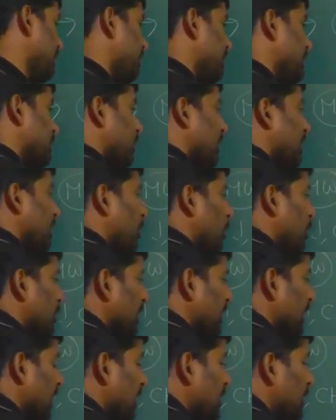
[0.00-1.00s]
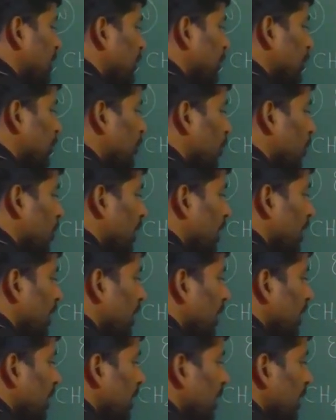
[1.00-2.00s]
But what about N2O?
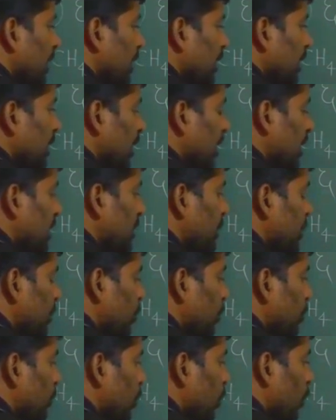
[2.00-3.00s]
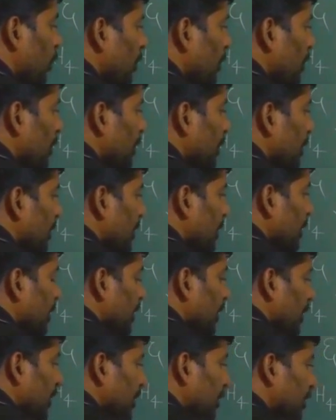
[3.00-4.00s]
N2O,
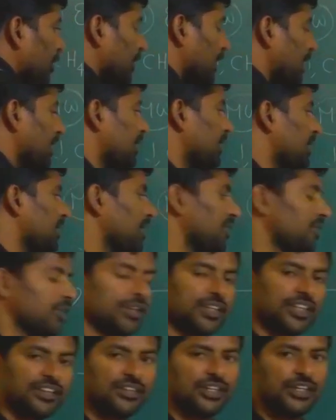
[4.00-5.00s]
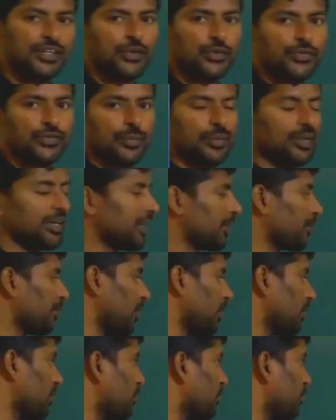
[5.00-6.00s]
okay, that is not a centrosymmetric
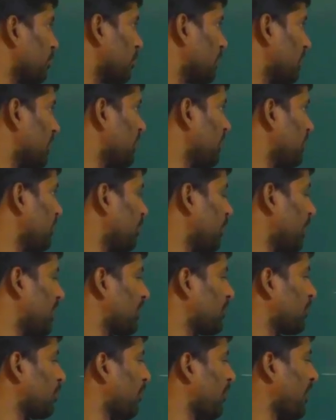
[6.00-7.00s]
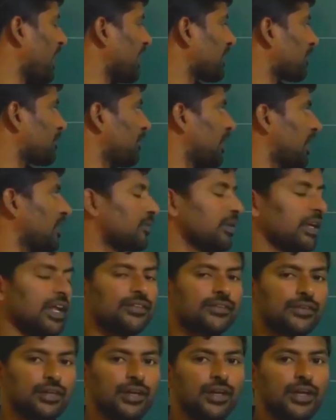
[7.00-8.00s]
molecule, so that is microwave active as well
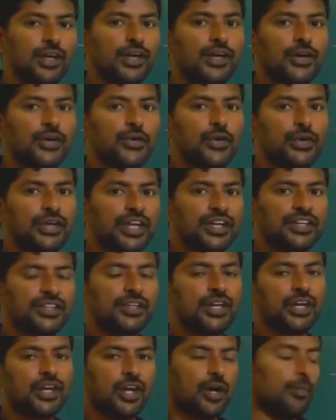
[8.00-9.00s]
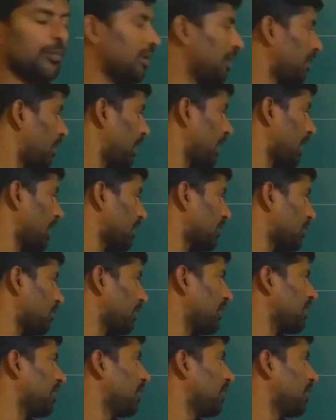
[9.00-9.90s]
as rotational Raman active.